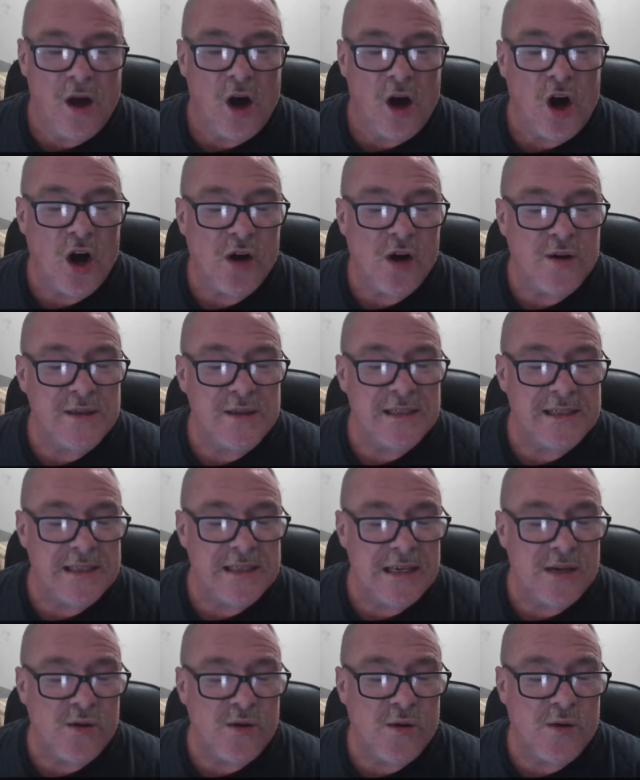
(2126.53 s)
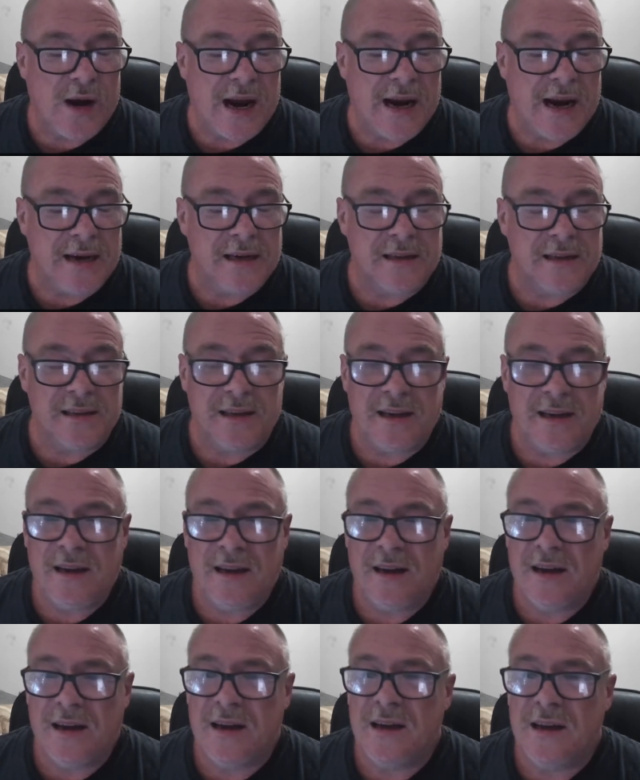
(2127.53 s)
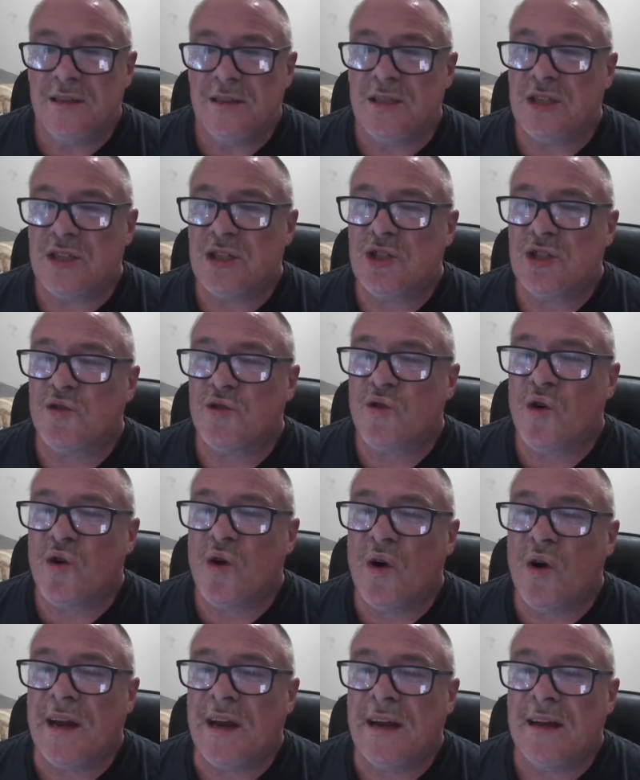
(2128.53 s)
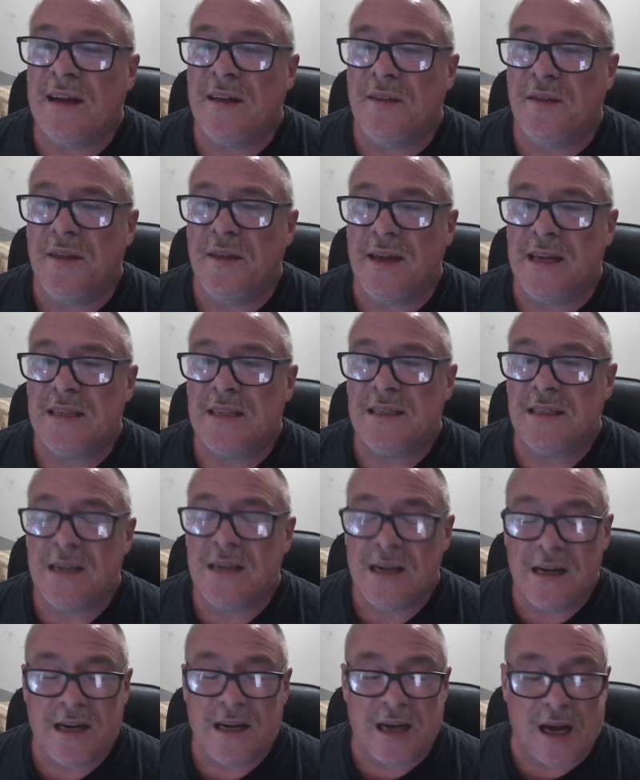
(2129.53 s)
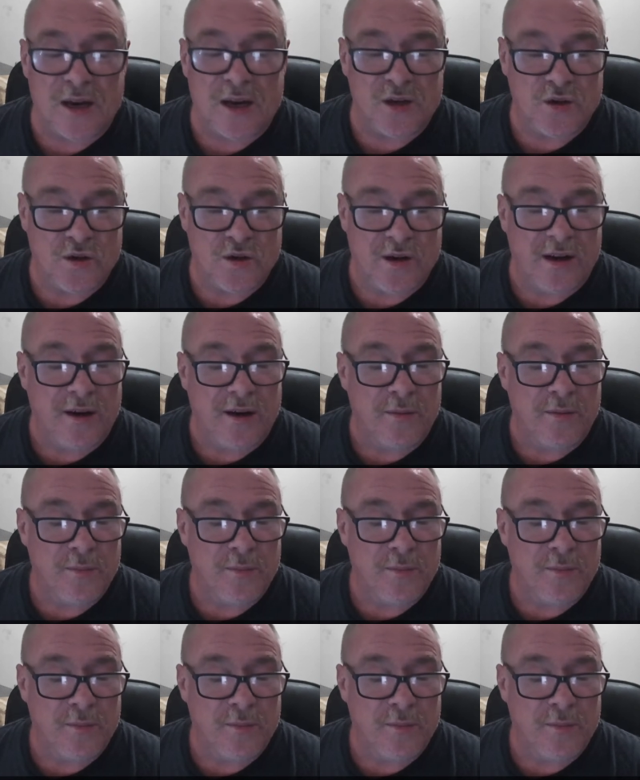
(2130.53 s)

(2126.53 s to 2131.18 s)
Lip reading: I could single-handedly destroy this country.